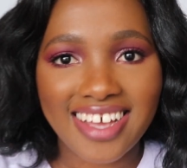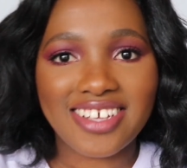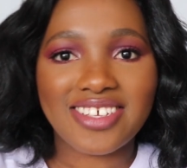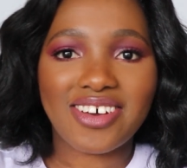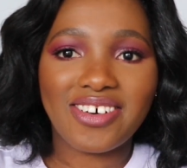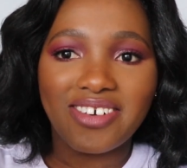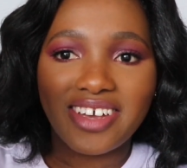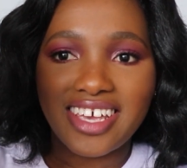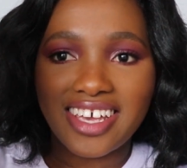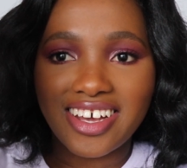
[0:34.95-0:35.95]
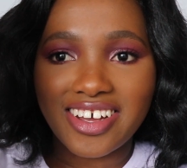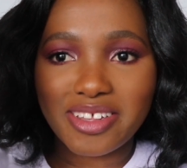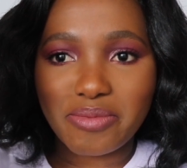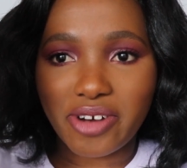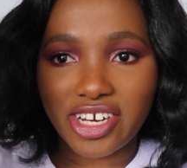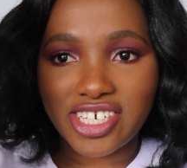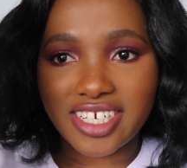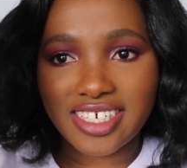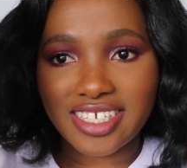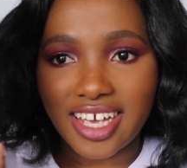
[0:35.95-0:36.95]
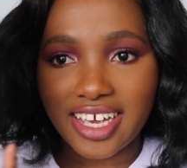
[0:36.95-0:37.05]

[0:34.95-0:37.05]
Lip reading: So here are the brushes.